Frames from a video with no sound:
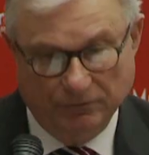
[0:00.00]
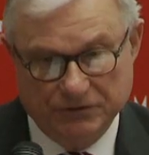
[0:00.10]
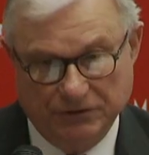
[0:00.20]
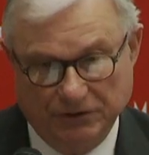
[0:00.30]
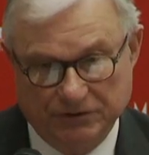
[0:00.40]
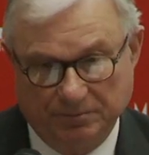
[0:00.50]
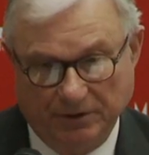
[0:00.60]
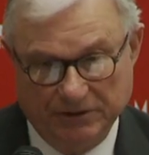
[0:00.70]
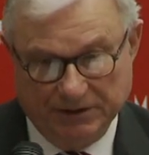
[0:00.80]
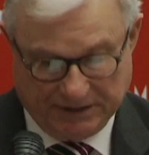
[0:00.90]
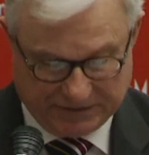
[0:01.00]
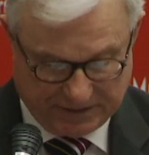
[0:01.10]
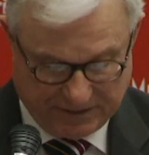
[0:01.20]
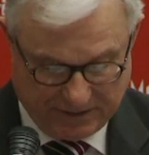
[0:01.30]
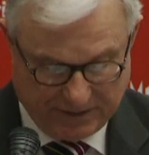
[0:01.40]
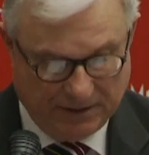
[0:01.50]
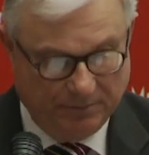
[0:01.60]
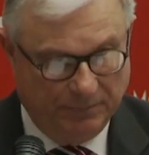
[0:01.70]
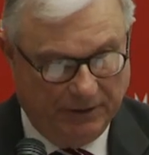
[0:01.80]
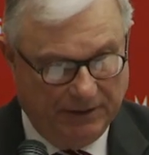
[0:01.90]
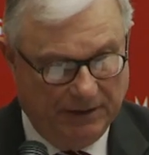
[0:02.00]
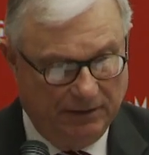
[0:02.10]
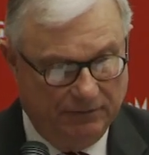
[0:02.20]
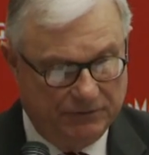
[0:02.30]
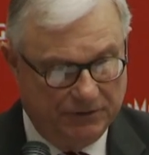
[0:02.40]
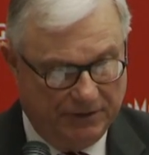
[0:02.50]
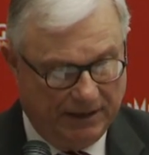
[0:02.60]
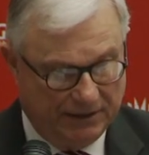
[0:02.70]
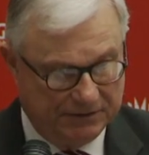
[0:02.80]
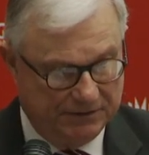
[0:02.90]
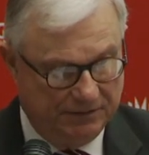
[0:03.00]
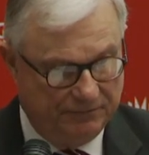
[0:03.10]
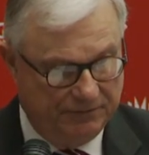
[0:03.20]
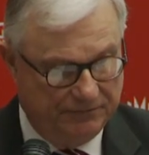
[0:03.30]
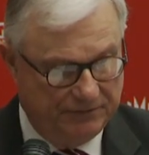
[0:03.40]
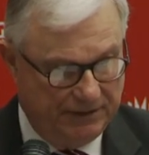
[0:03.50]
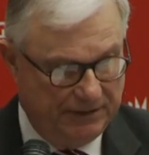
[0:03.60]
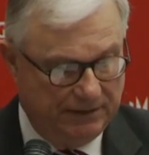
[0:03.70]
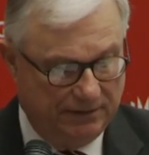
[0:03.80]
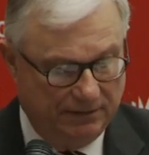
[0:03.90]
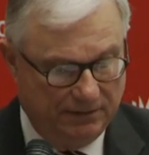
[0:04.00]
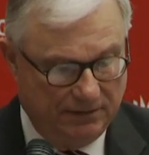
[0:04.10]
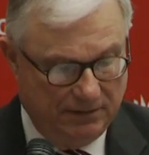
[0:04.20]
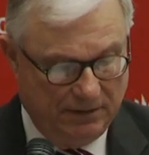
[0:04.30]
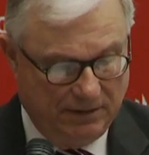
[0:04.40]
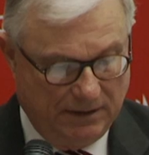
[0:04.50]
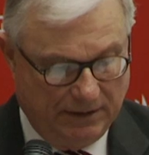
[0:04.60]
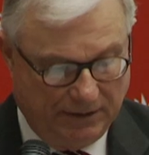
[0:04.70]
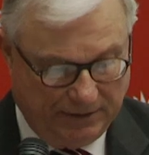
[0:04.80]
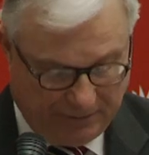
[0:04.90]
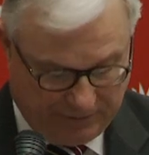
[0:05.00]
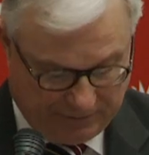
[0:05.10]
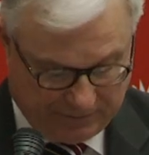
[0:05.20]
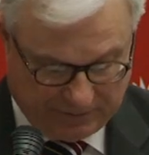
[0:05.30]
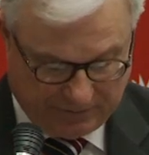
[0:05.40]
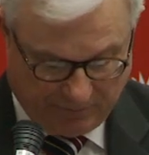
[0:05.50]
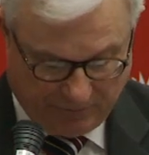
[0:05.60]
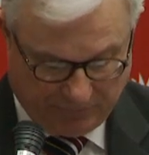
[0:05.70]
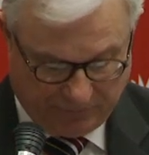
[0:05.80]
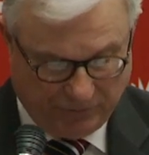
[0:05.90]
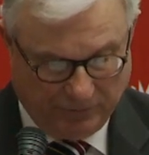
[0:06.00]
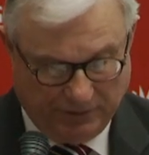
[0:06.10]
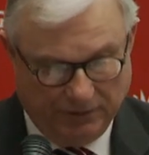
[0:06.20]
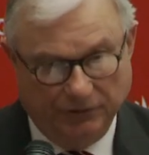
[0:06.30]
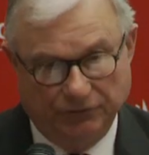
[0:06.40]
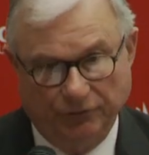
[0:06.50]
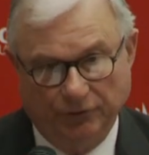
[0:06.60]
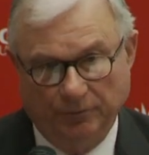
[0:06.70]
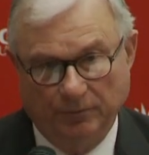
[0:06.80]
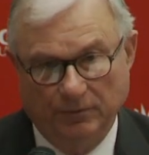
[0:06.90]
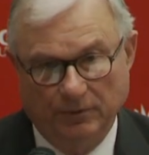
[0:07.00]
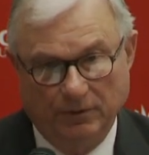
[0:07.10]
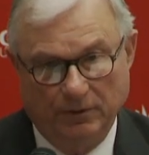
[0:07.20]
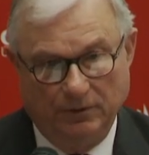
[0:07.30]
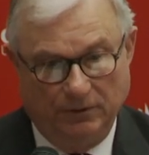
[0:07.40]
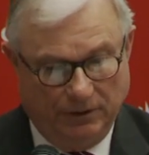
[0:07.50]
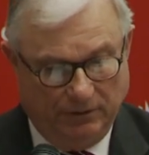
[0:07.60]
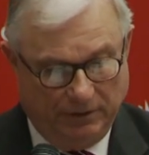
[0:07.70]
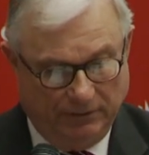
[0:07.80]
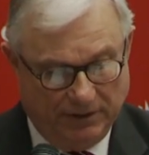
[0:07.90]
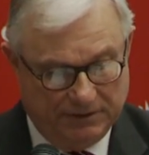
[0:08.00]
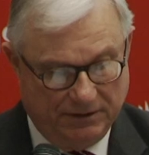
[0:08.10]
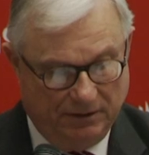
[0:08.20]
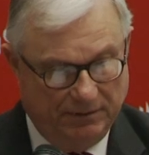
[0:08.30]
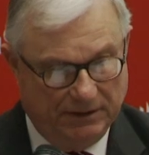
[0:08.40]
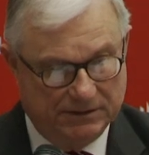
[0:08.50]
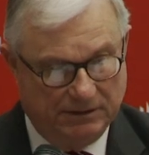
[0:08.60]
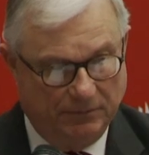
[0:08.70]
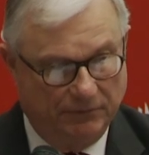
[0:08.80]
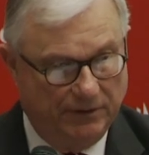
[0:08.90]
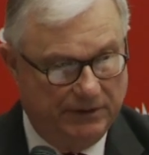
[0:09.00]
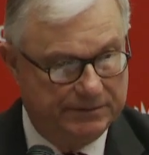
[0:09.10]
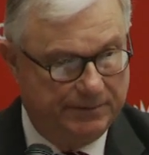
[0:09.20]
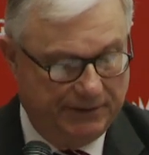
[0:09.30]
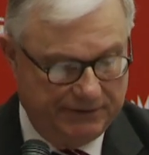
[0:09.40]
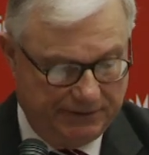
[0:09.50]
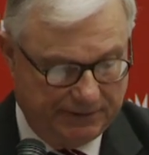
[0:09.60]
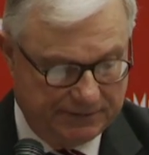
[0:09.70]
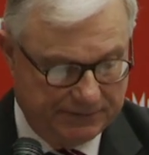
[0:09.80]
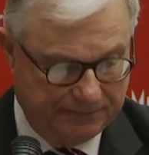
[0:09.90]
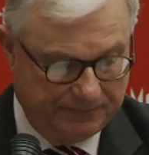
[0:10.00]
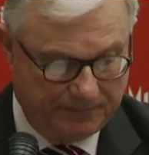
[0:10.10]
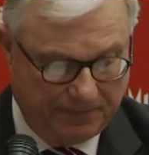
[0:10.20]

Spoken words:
research projects by the end of 2015. And I know that some of you in this room know a great deal about some of those projects.